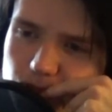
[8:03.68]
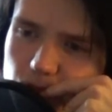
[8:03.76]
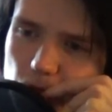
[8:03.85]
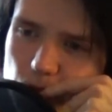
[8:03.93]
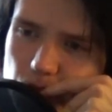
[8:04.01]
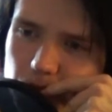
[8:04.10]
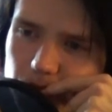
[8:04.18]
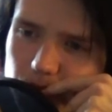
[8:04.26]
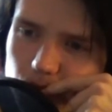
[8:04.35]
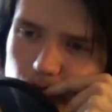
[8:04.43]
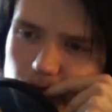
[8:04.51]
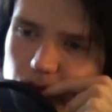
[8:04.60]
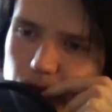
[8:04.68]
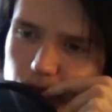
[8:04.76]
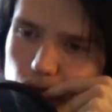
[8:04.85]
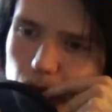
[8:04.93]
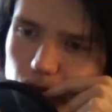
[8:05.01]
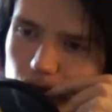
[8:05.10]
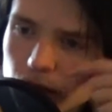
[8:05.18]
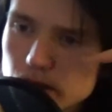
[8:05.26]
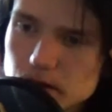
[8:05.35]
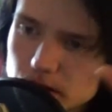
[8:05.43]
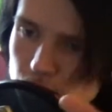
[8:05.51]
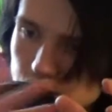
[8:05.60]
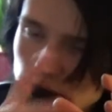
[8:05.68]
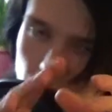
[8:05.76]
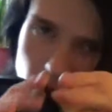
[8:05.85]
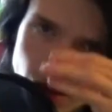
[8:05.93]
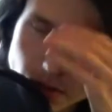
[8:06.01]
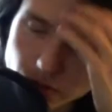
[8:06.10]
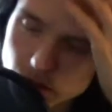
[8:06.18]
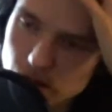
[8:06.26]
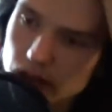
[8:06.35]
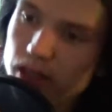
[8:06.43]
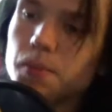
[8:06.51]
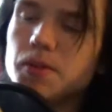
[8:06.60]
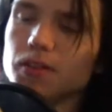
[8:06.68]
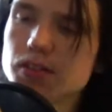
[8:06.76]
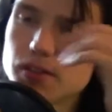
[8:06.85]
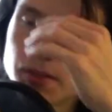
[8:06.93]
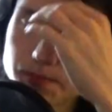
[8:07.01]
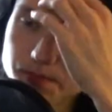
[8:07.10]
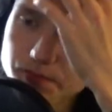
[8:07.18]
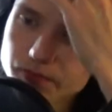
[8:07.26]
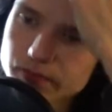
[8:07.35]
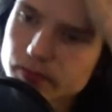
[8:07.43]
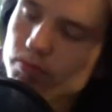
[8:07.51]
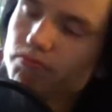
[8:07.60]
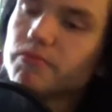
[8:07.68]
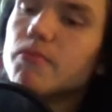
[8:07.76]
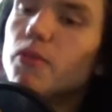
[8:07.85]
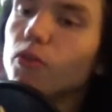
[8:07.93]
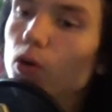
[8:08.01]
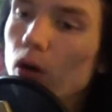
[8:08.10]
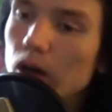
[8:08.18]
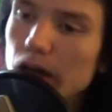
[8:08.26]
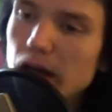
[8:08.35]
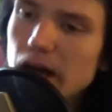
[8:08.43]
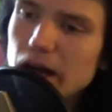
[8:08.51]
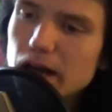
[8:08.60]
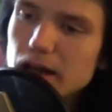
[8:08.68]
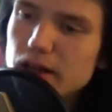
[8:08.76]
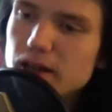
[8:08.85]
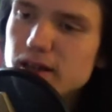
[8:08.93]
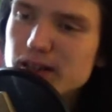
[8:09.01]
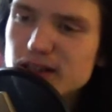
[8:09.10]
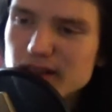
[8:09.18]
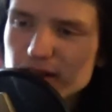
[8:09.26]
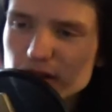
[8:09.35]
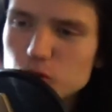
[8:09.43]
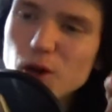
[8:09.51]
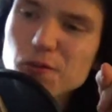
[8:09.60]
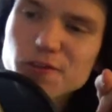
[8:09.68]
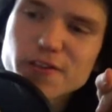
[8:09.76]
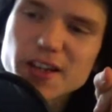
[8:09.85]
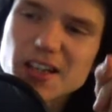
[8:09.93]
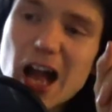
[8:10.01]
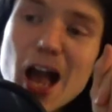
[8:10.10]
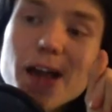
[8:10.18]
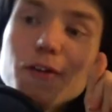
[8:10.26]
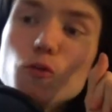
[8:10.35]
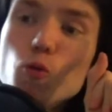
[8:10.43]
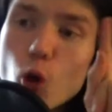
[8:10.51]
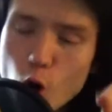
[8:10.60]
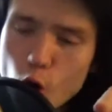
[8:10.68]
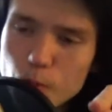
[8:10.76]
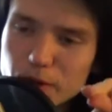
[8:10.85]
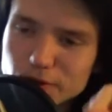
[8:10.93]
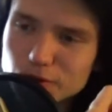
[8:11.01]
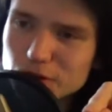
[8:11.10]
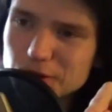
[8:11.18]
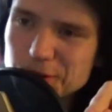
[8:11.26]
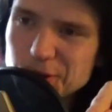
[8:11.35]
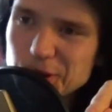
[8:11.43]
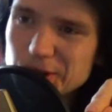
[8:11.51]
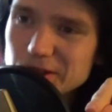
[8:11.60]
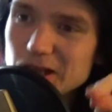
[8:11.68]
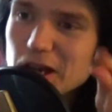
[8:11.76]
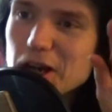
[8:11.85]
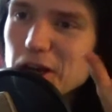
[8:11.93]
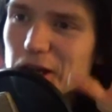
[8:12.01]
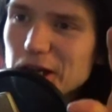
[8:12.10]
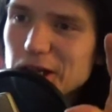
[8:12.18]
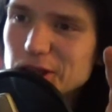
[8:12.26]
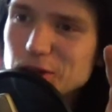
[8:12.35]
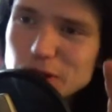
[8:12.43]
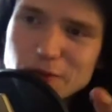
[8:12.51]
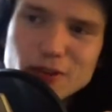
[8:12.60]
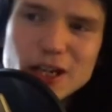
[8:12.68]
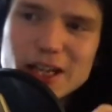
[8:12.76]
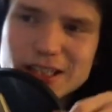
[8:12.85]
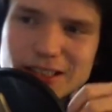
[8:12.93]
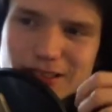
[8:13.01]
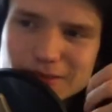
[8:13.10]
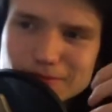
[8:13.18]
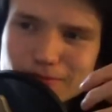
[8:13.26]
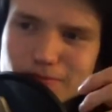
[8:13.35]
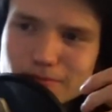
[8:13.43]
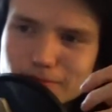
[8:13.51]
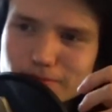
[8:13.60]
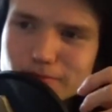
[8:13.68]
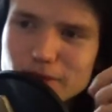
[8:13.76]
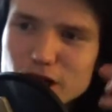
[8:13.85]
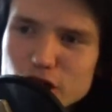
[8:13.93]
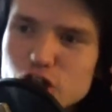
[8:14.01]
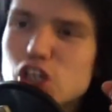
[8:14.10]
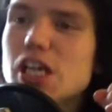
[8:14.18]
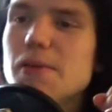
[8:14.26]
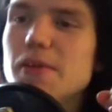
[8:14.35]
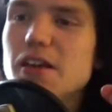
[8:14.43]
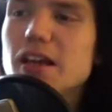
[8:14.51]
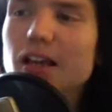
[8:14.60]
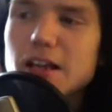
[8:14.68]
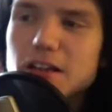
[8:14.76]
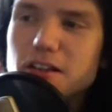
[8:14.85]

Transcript: so we will see probably the younger what happens before. The one thing I'm hoping for this season is to have like a chibi